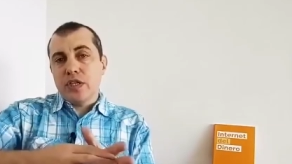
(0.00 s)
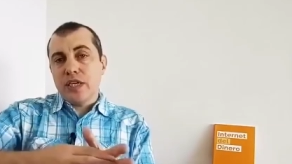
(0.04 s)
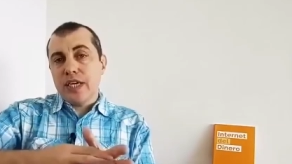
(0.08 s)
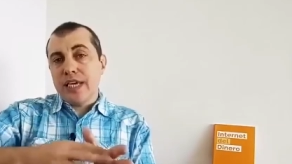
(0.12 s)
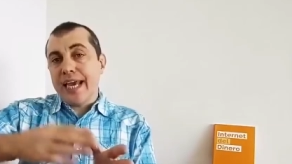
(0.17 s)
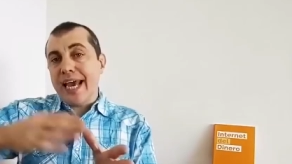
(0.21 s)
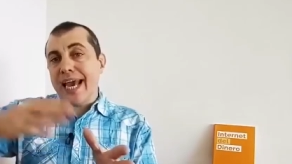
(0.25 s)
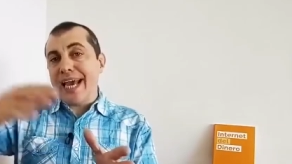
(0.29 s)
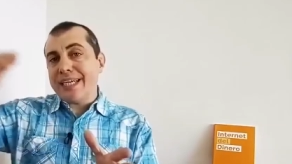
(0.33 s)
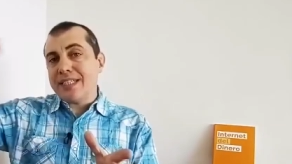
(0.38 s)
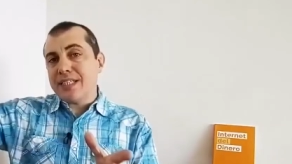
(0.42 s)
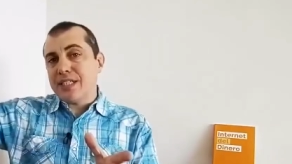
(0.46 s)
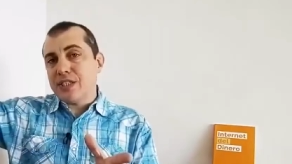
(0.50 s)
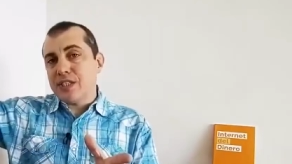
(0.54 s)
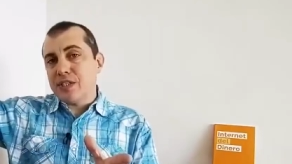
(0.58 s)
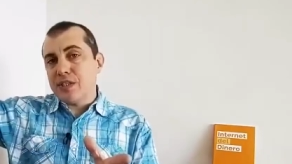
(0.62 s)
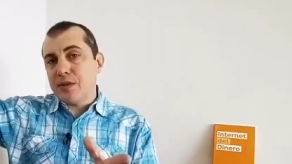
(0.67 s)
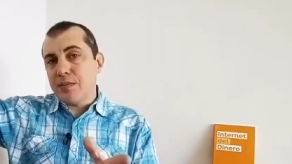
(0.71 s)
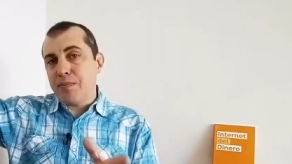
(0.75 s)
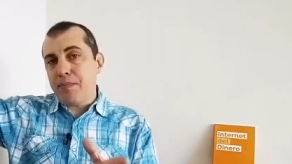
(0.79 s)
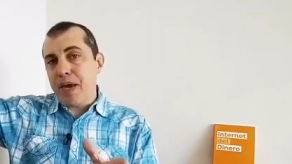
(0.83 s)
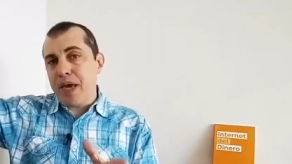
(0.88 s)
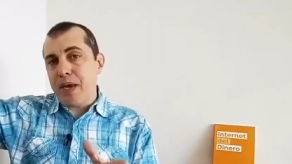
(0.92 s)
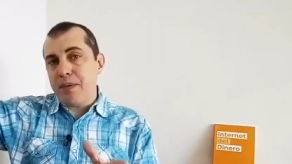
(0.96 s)
gets
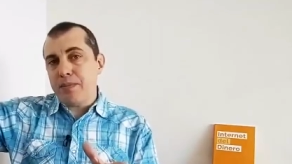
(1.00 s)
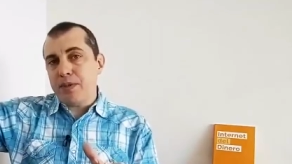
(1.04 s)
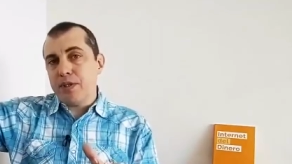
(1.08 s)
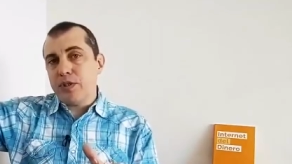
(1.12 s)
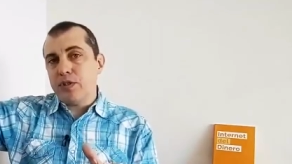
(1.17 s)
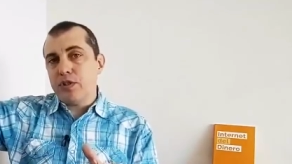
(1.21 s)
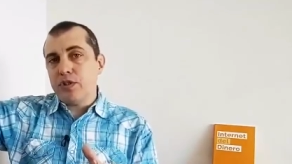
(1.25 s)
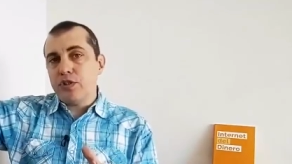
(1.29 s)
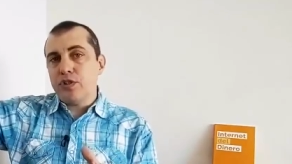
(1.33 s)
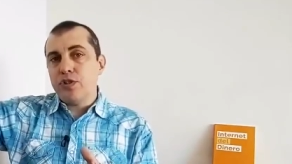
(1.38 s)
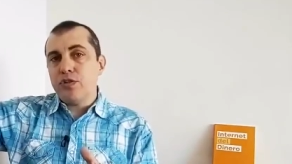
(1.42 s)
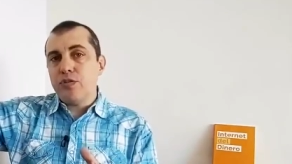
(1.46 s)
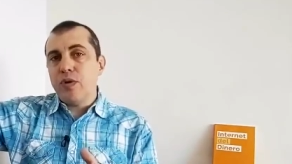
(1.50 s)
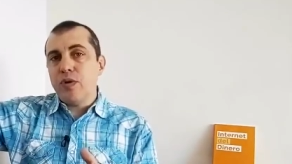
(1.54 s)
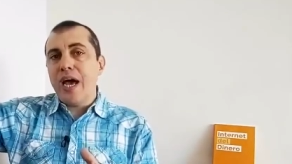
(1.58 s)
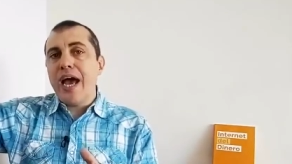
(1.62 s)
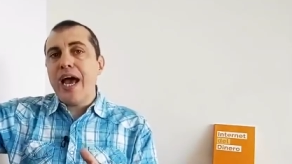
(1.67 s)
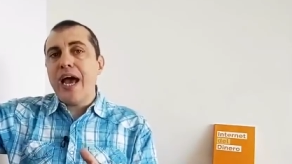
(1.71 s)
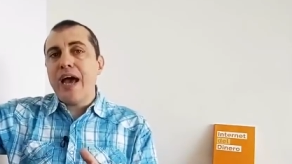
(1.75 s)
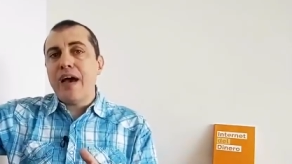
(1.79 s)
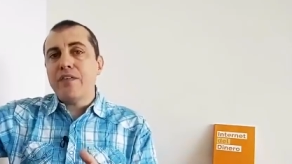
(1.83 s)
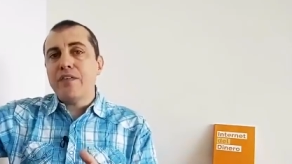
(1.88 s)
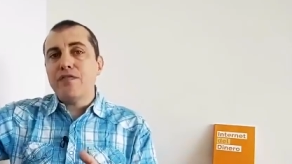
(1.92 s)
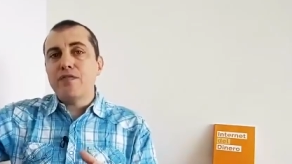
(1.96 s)
the payment to
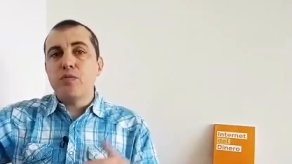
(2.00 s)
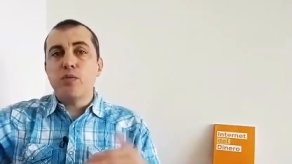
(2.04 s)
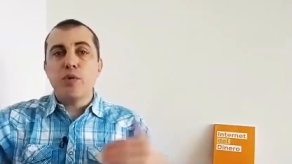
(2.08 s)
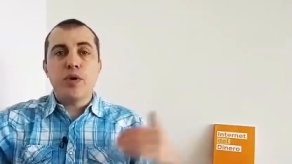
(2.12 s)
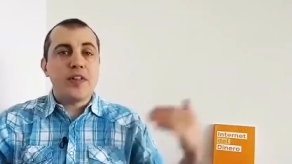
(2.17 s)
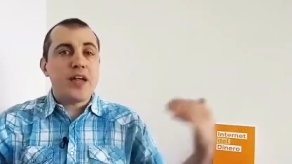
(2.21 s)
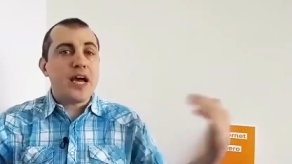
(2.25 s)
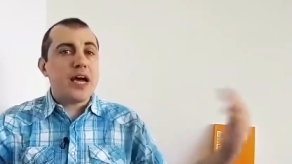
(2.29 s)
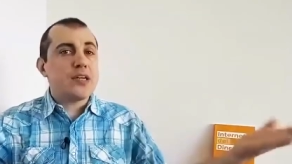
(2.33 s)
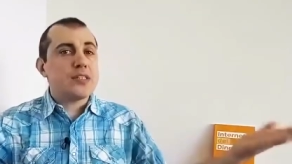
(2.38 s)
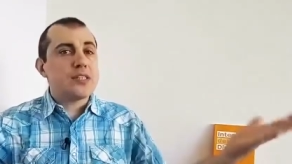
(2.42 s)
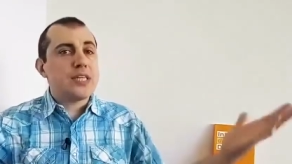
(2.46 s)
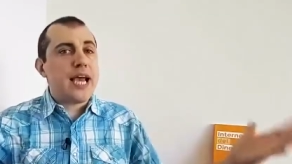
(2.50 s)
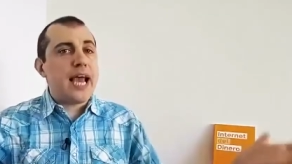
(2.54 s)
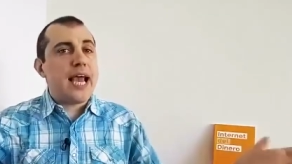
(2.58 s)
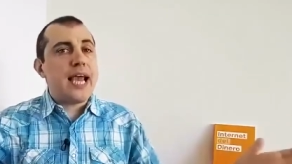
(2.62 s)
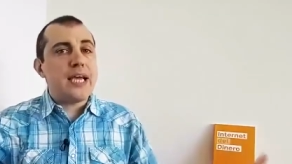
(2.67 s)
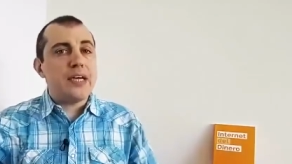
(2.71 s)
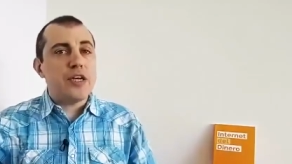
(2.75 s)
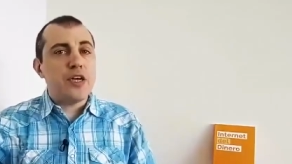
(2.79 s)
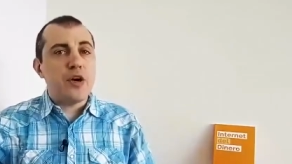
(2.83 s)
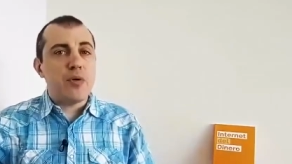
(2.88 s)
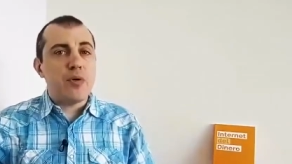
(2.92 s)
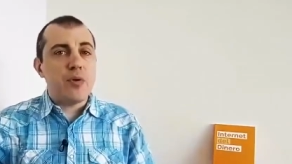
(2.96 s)
F without
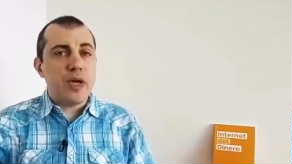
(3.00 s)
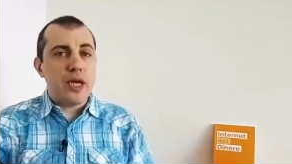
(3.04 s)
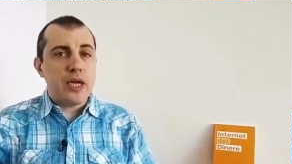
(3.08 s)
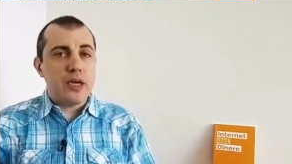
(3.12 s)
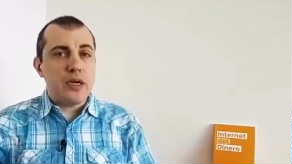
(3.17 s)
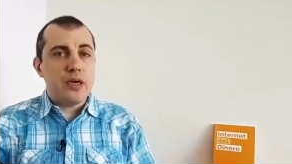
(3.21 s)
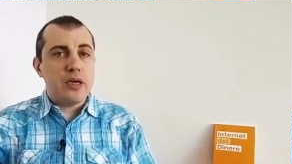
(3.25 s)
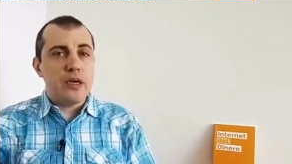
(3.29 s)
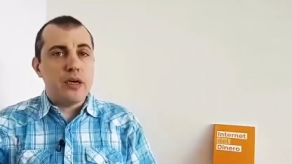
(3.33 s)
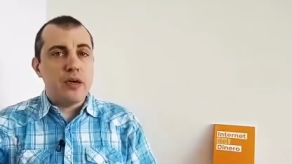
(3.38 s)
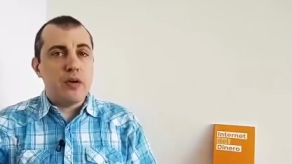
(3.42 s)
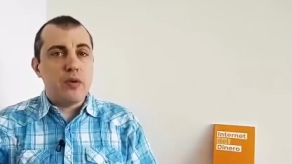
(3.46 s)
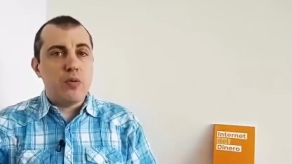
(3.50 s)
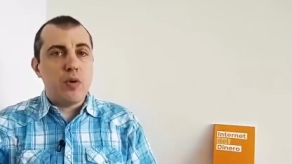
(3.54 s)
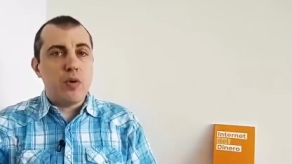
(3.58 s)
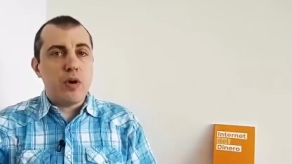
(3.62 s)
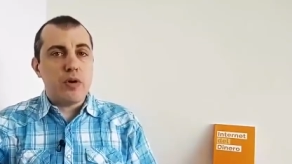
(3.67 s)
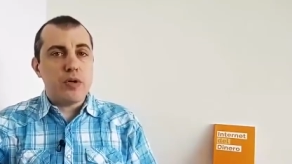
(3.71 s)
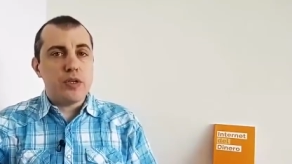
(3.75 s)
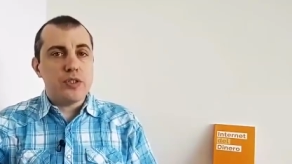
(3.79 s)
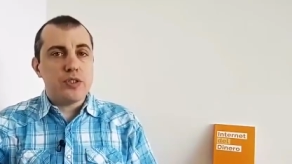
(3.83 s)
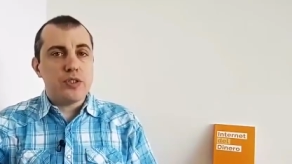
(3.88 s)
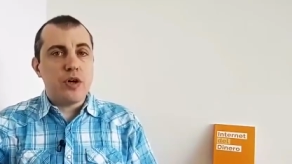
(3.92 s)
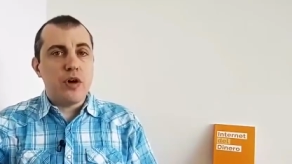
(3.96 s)
A knowing
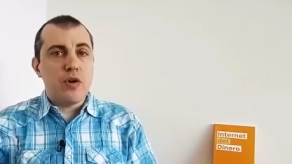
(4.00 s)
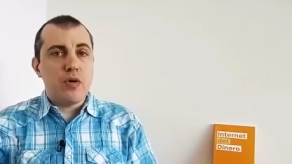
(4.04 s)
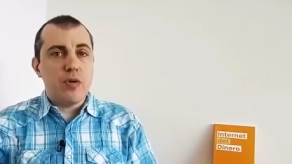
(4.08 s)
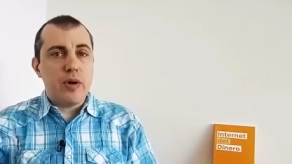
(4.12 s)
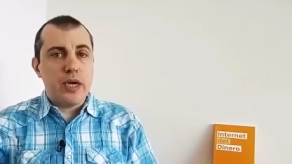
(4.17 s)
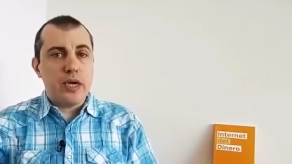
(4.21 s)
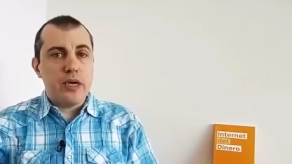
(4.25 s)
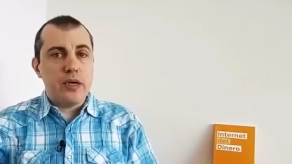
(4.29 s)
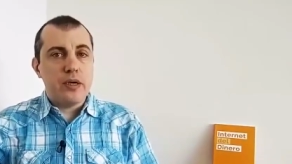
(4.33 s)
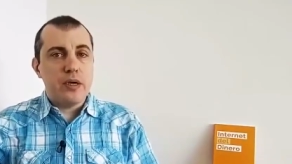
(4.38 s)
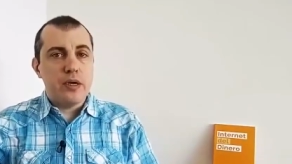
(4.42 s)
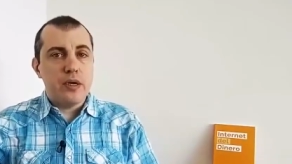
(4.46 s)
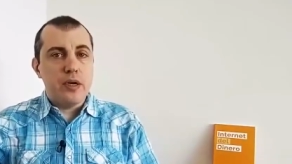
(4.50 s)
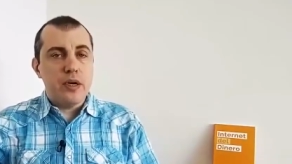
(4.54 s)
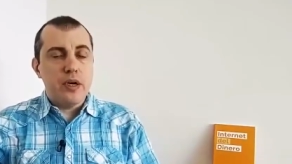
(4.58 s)
where it's going.